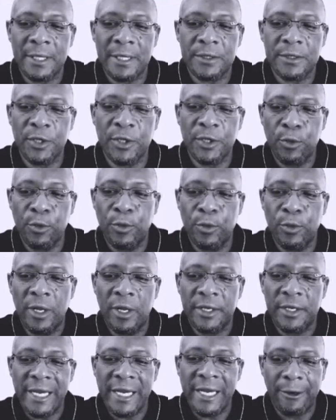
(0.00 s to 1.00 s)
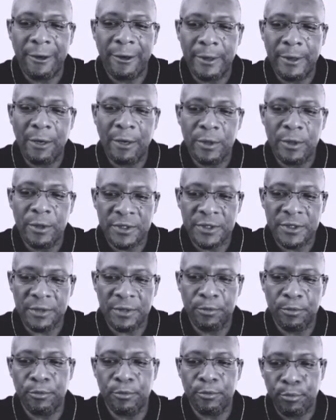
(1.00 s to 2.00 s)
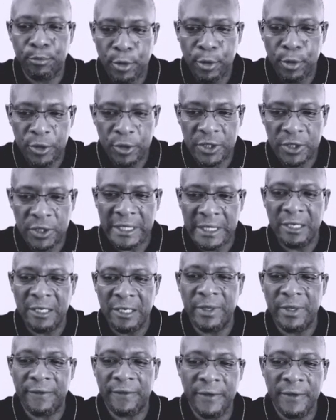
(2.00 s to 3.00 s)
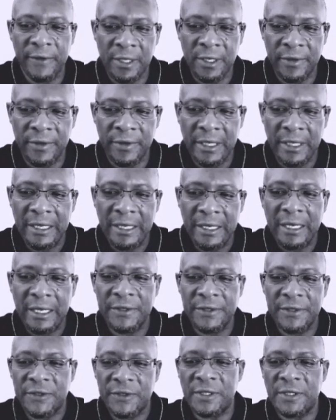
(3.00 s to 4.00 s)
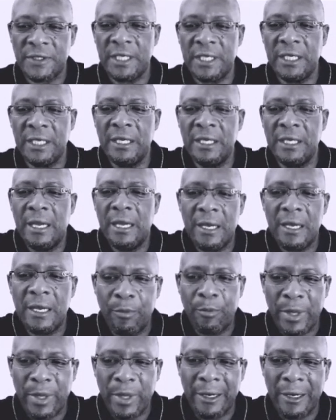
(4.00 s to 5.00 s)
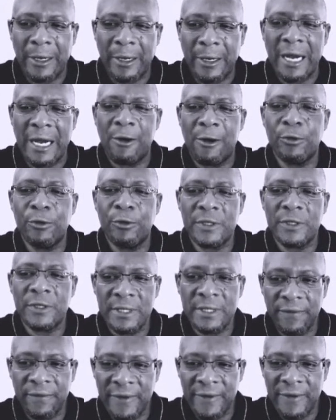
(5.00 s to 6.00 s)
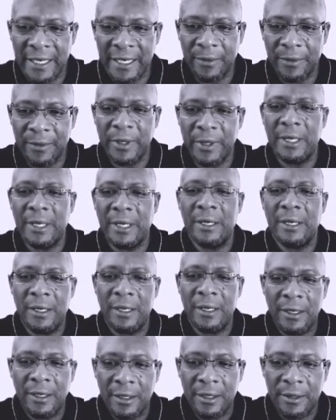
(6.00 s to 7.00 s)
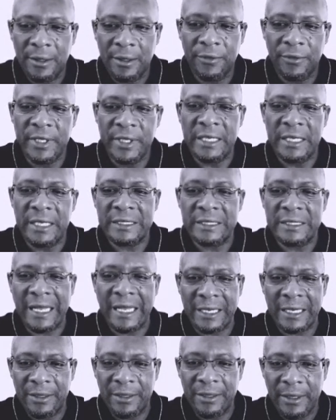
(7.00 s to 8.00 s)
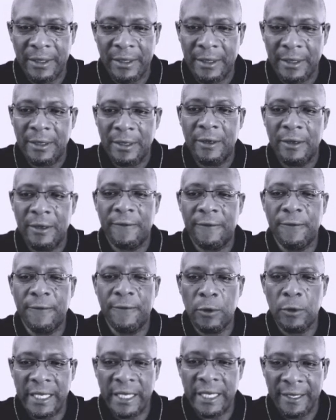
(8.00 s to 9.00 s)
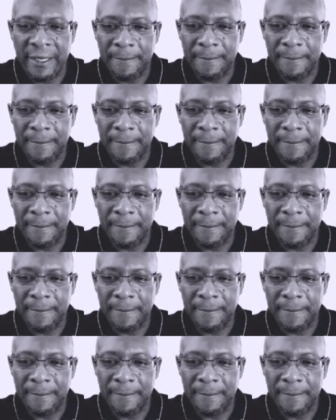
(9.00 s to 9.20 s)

So now I want to push a little bit further and see about how to develop the attack fully.